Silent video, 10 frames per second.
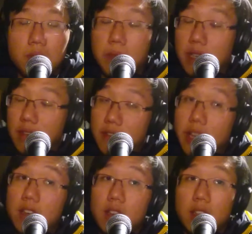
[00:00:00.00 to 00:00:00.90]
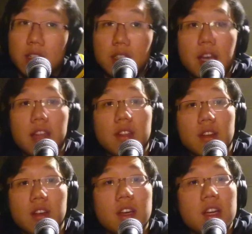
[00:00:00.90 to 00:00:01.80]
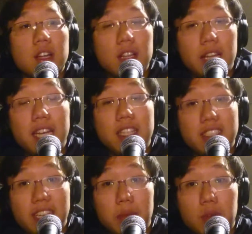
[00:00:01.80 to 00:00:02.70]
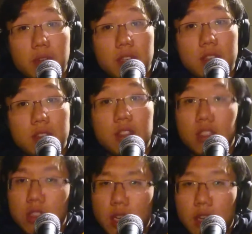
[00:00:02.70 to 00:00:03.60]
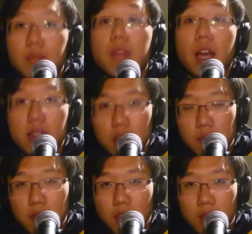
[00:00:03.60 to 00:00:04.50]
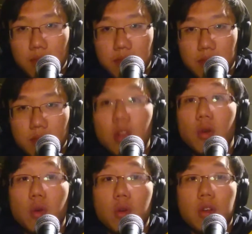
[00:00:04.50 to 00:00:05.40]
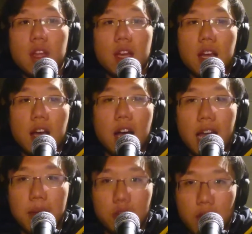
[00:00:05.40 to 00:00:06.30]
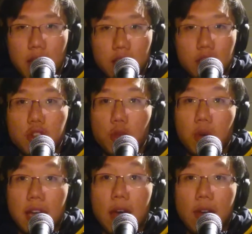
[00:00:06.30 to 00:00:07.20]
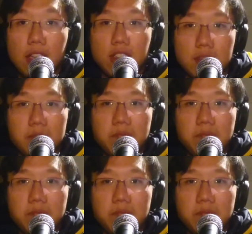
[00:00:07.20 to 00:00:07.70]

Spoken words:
But in Fanon, it's either Lady Z-boys, the chair, are comfy, or I am a dragon, you are now Asian.